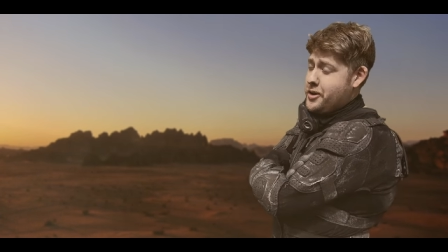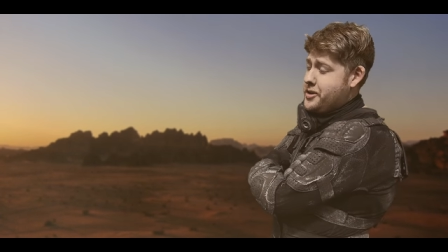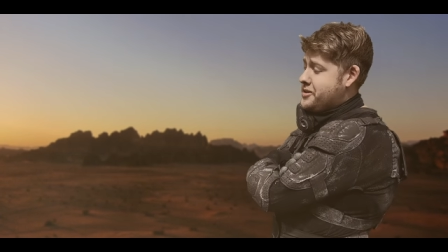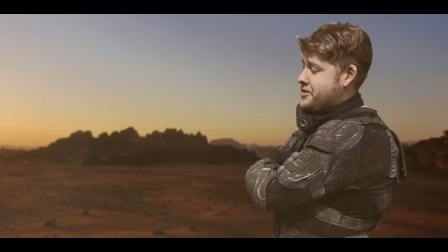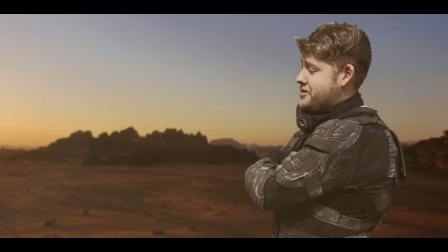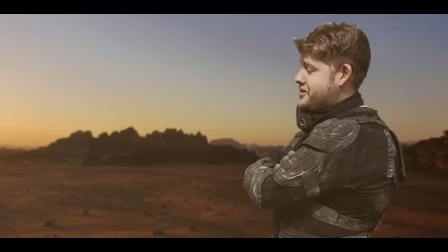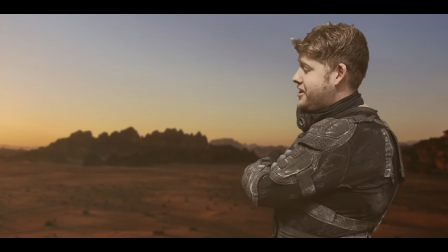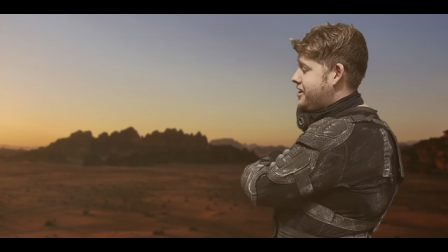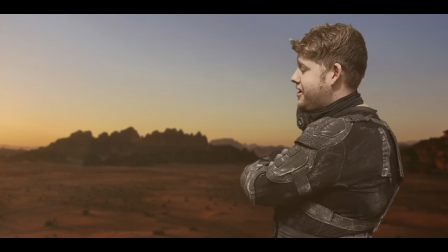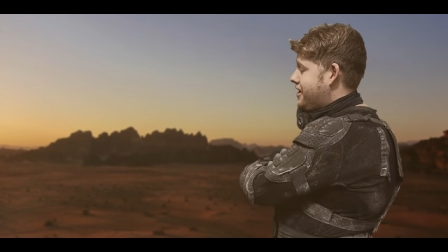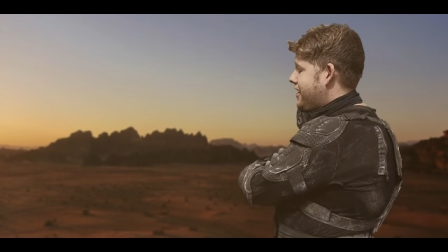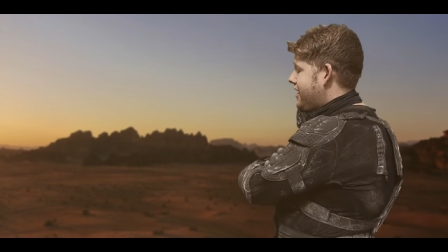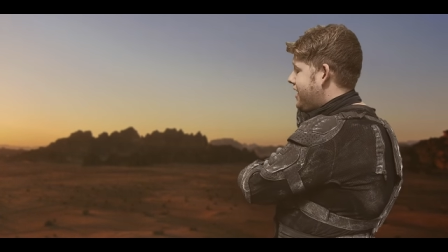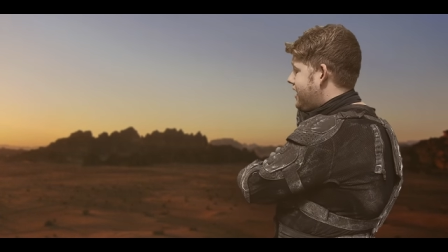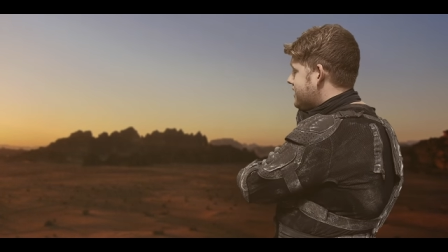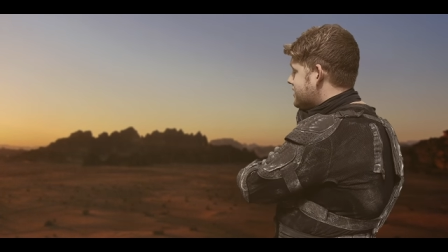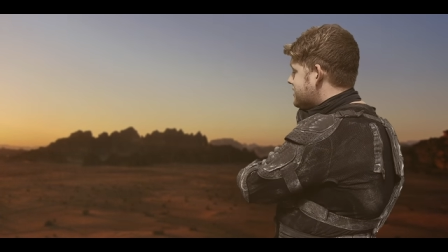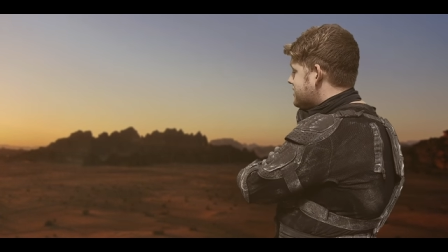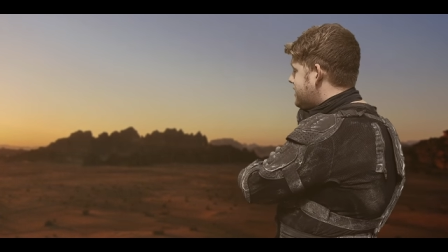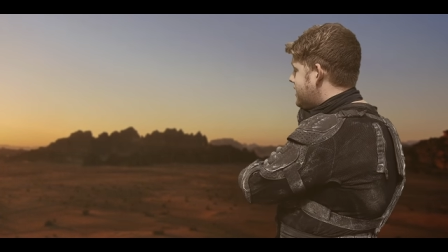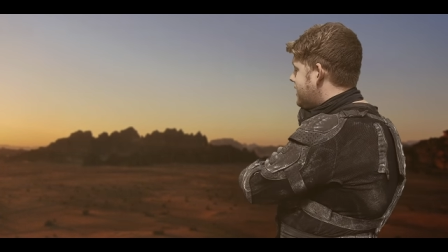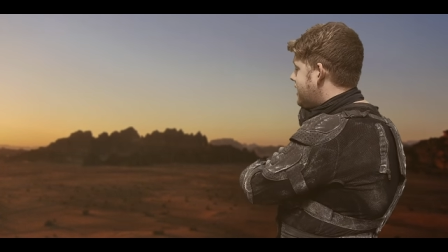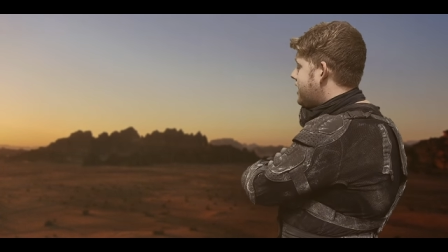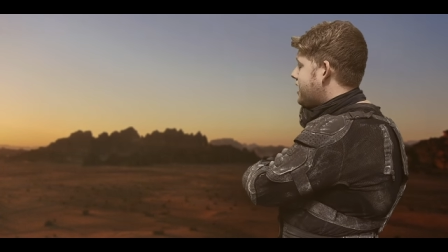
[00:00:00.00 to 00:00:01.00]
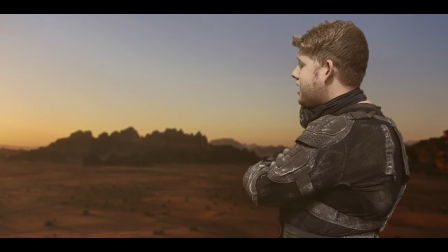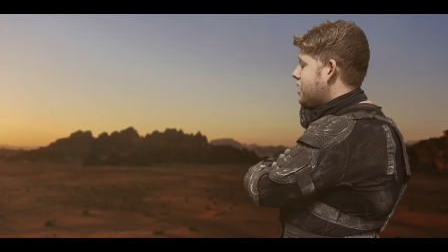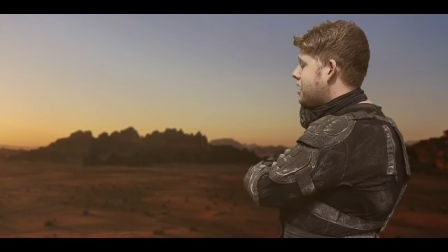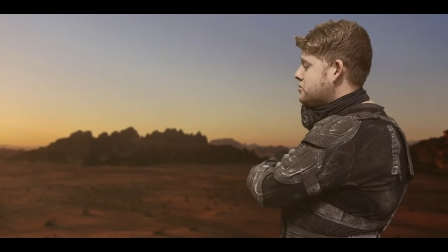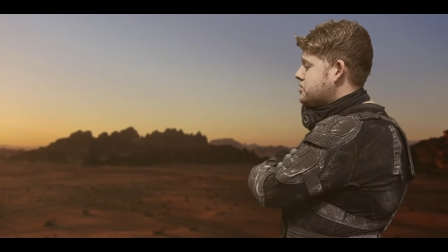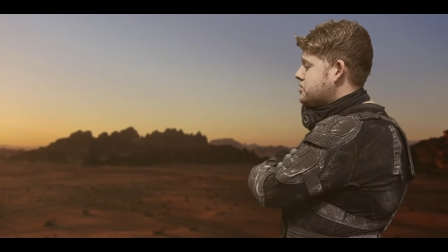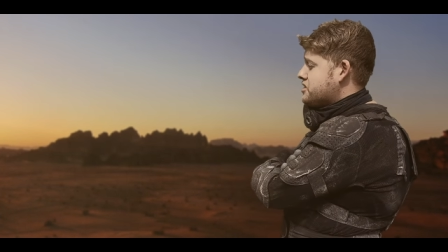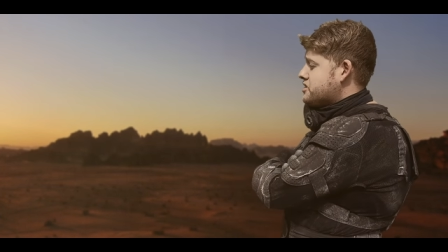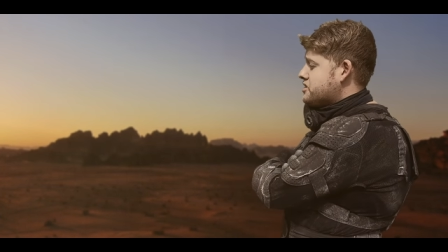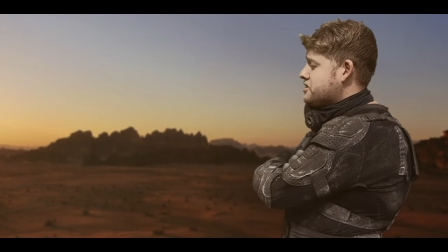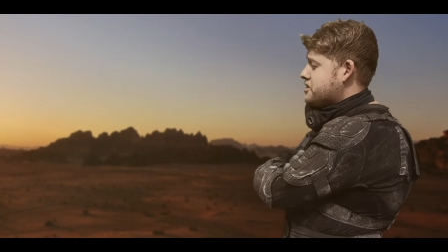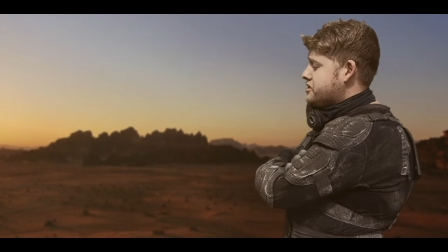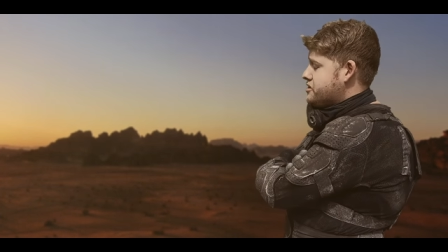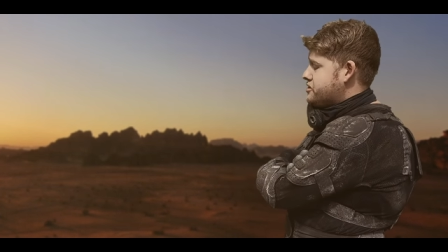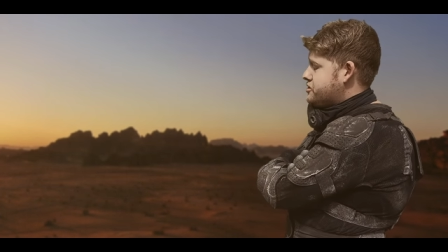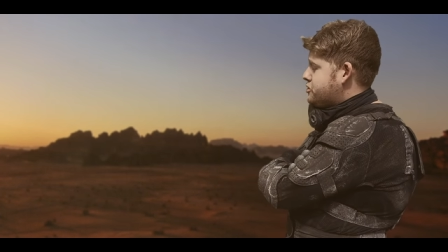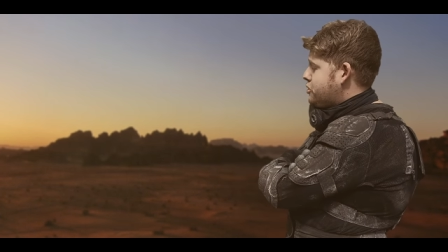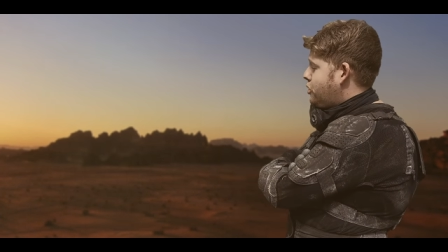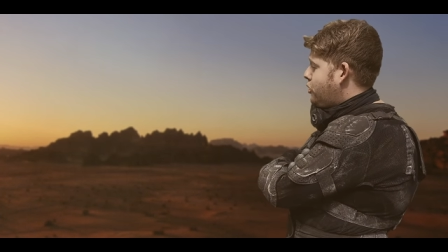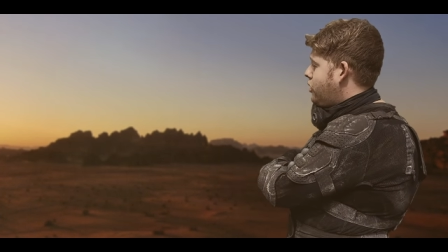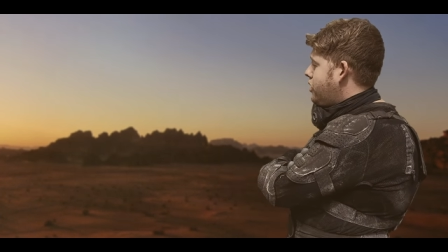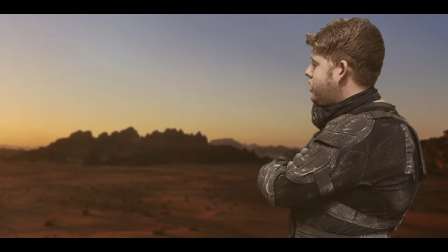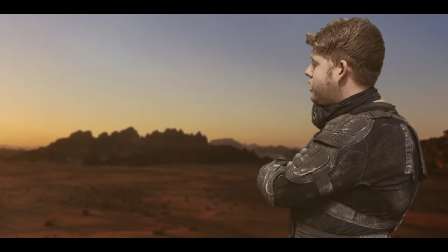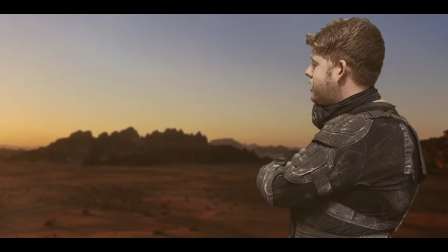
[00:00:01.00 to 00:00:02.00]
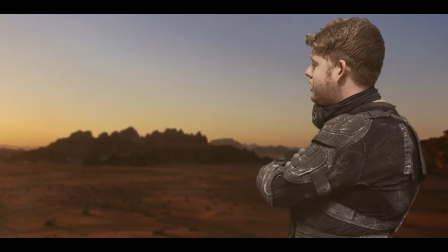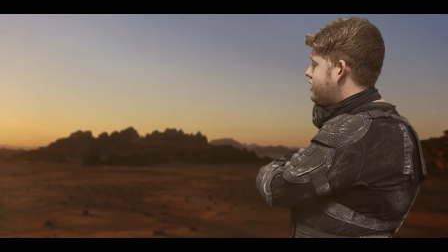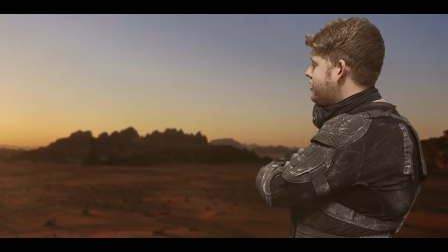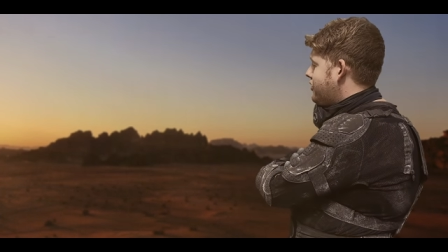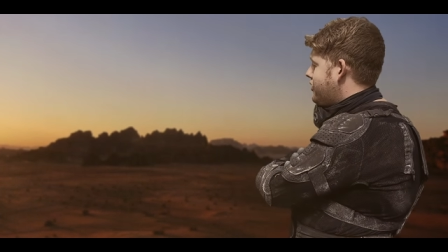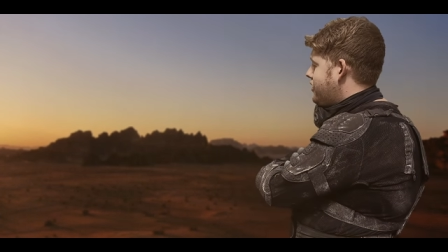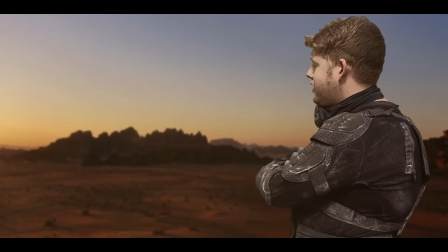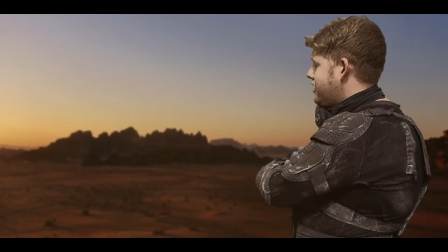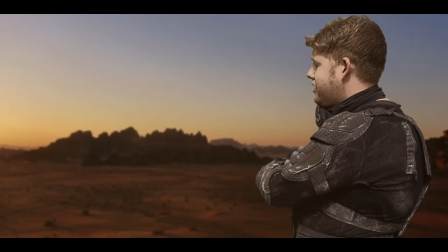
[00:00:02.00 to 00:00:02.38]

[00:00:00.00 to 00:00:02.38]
And see you guys there. I'm just enjoying